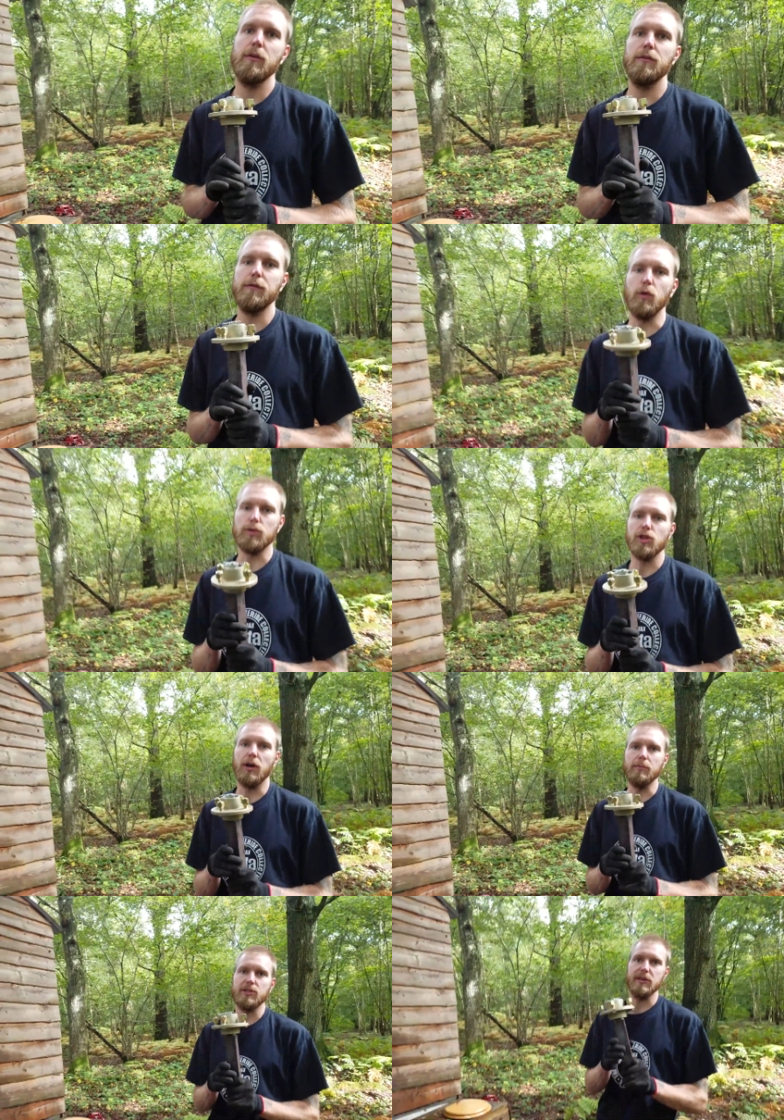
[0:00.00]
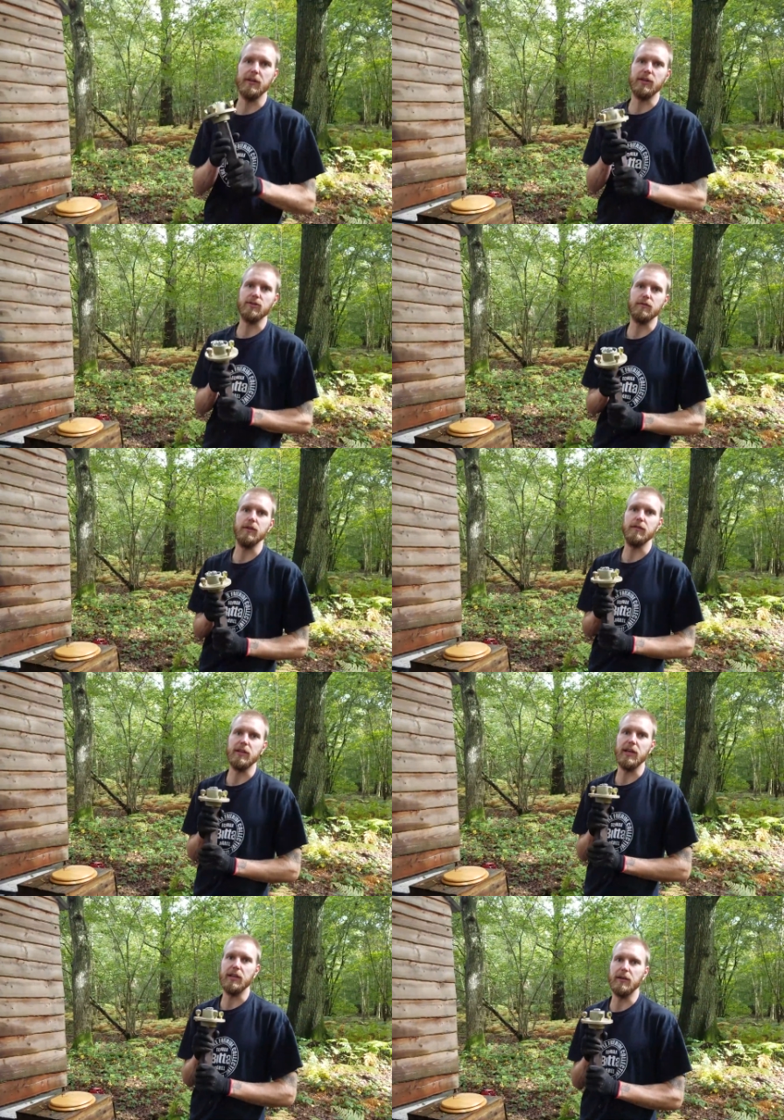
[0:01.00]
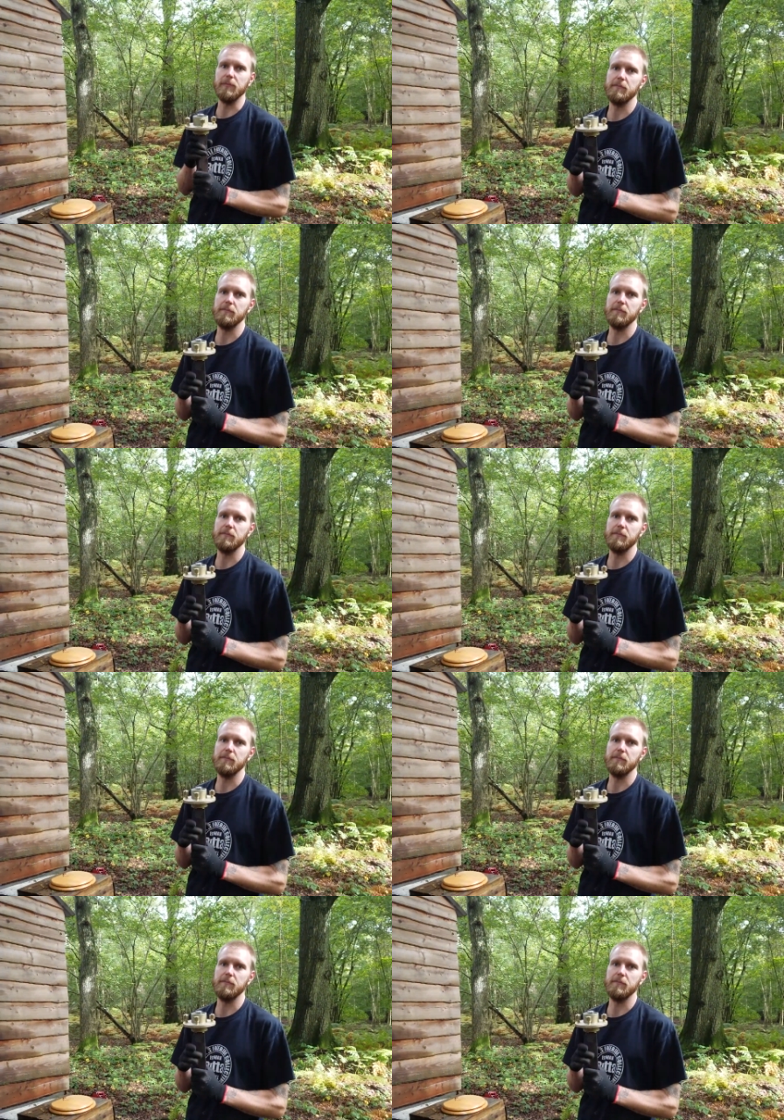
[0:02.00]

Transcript: 4 times 750 kilo.